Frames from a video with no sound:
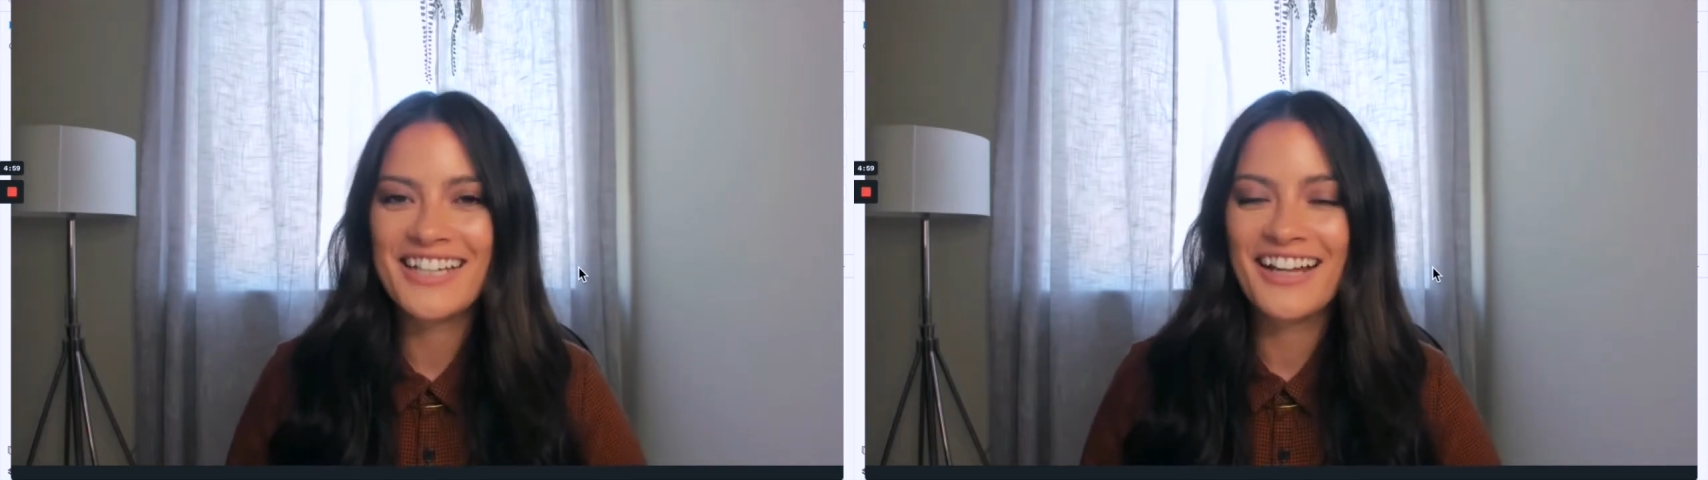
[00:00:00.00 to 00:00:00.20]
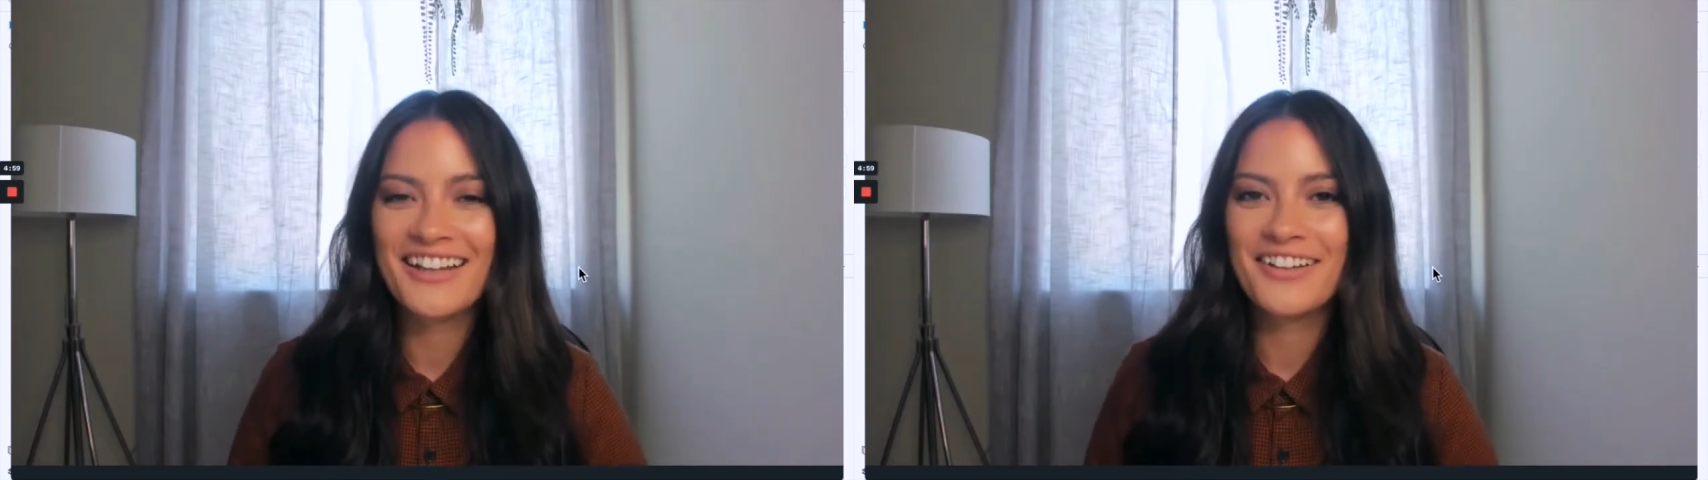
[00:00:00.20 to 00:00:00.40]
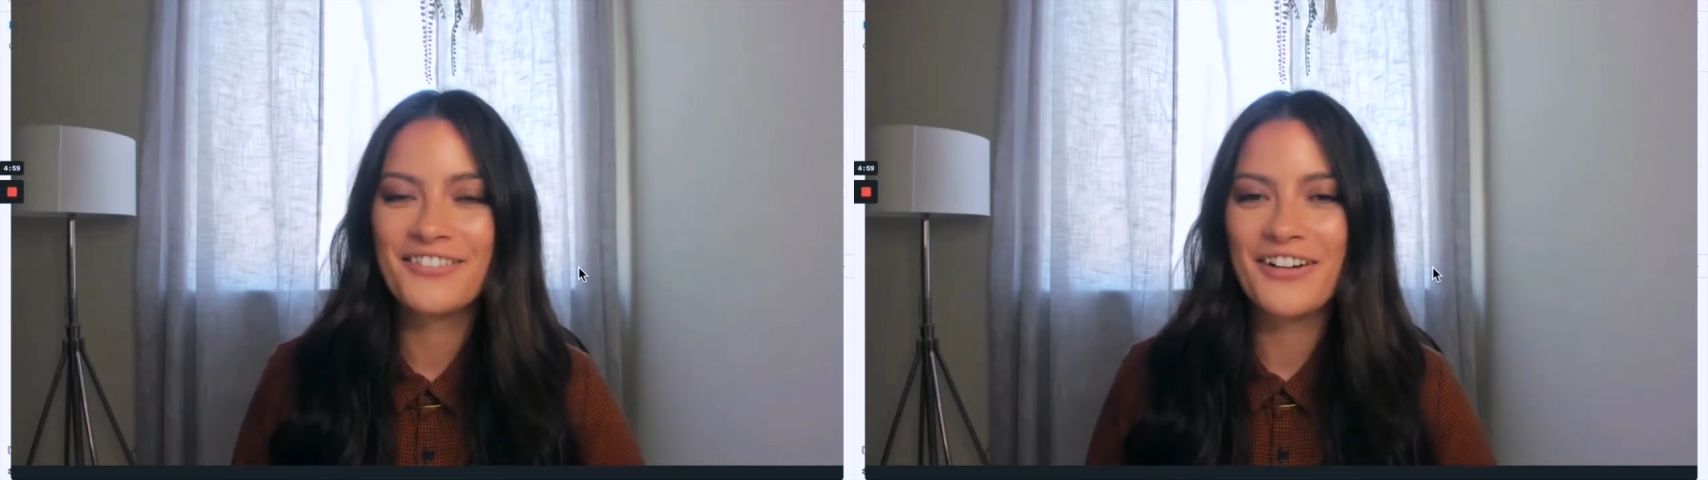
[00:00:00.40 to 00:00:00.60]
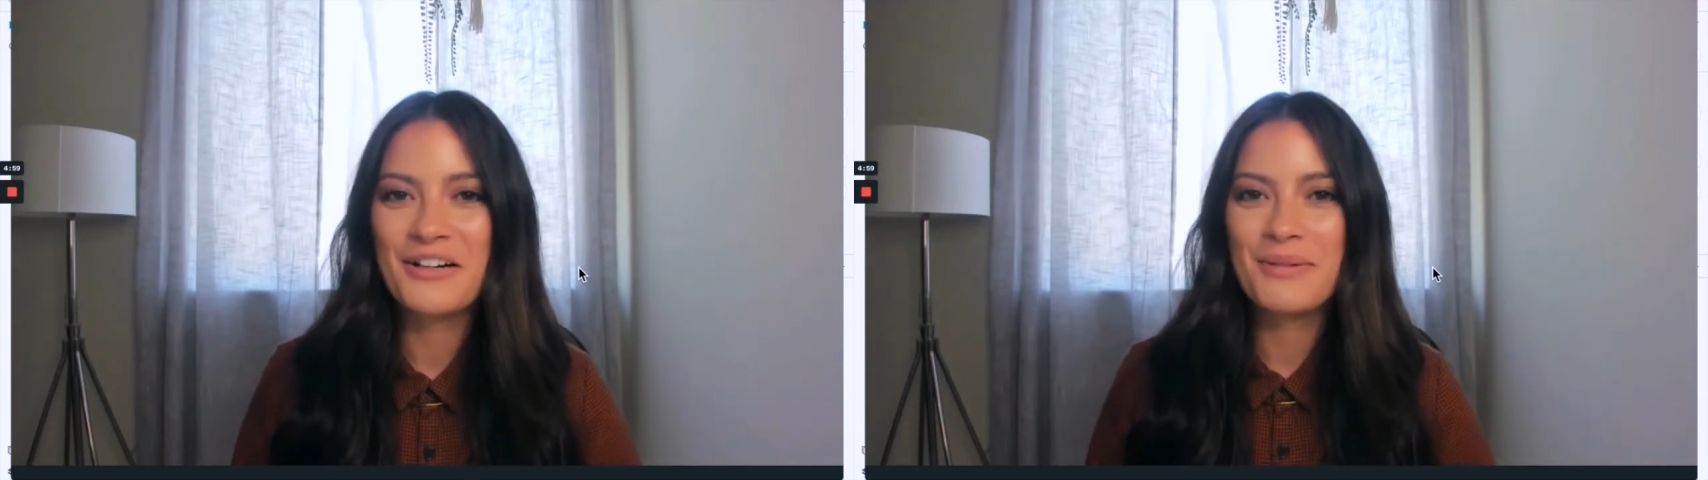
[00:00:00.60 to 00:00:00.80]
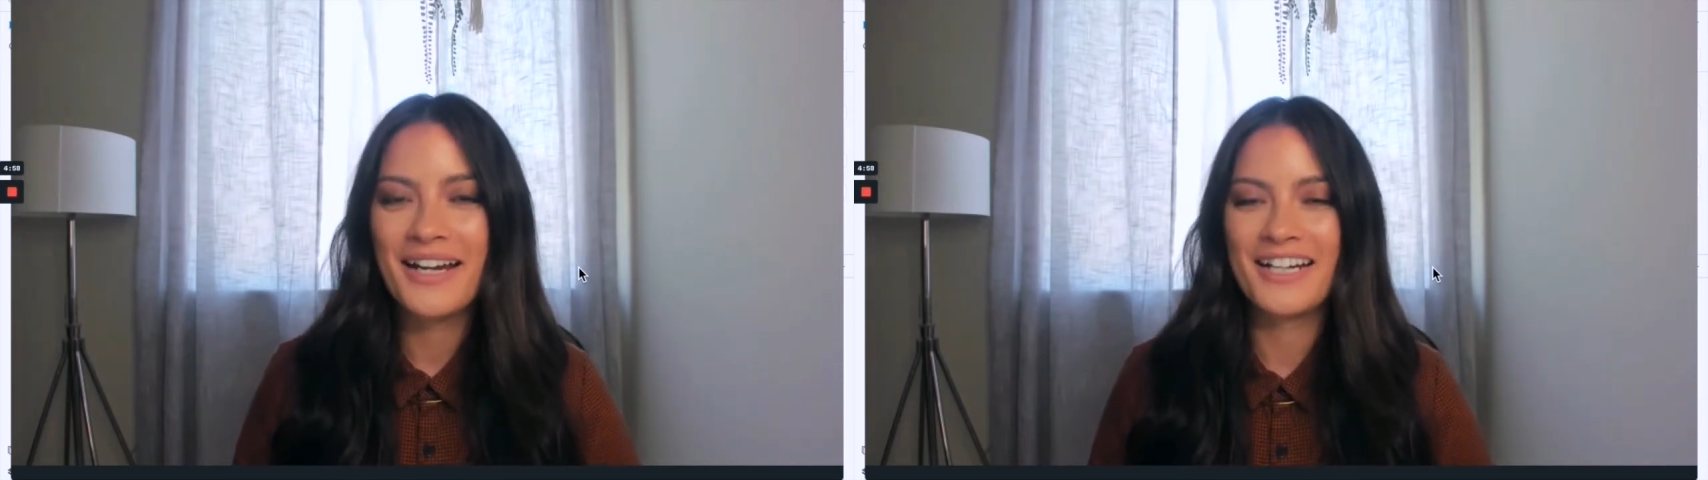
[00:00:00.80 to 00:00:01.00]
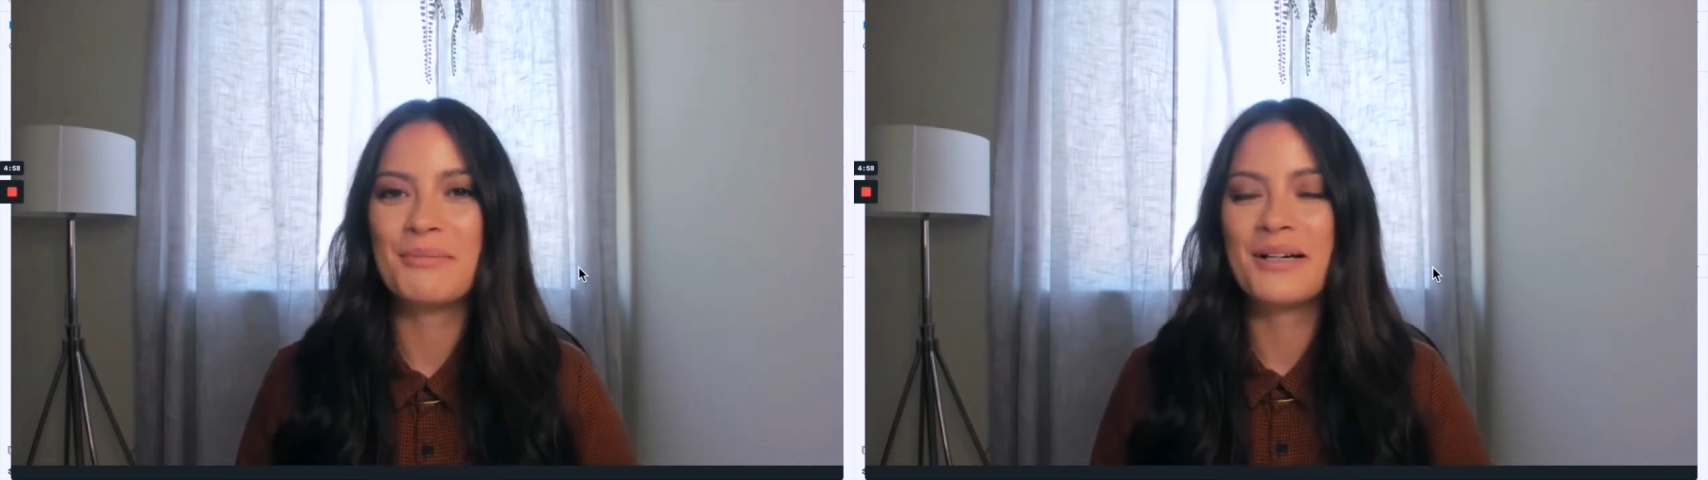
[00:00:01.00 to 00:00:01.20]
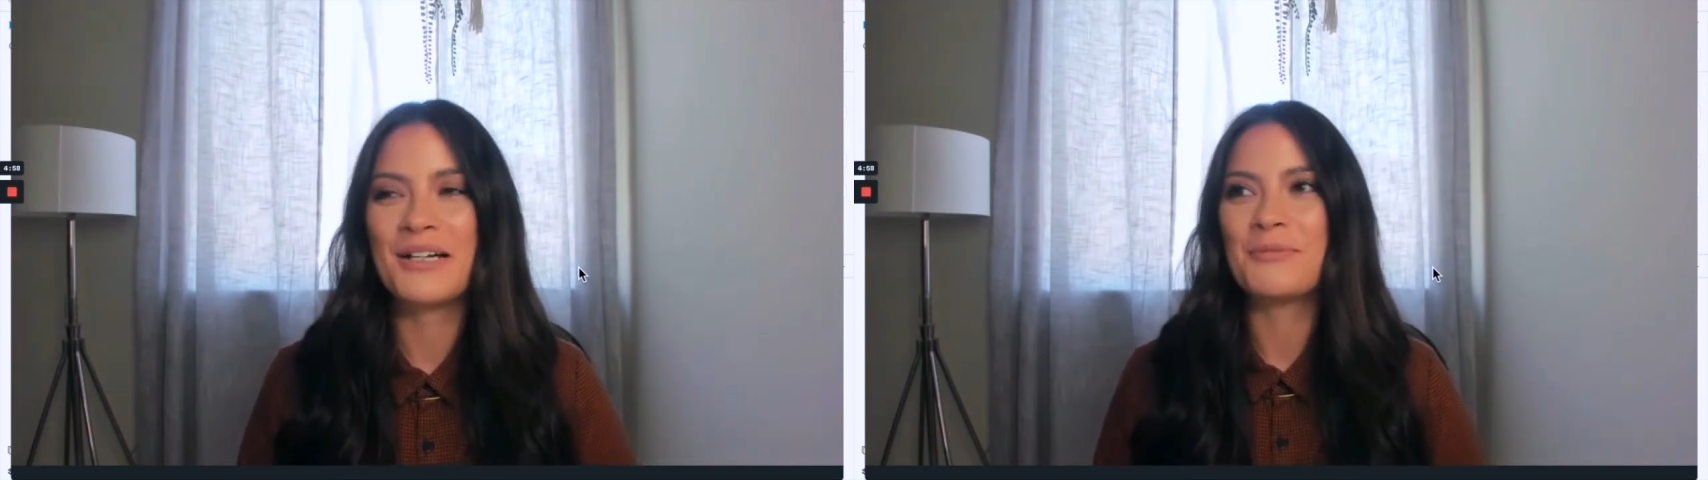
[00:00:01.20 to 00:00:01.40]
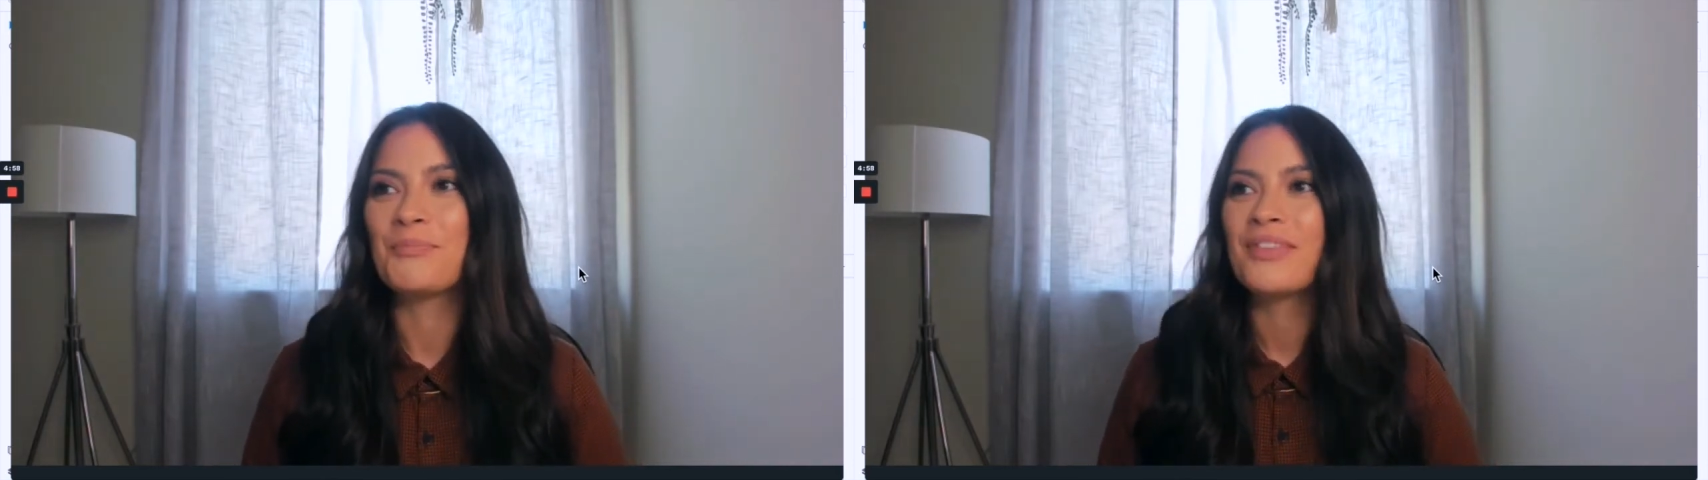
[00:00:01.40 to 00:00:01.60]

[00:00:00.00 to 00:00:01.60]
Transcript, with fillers: Kelly from Anima.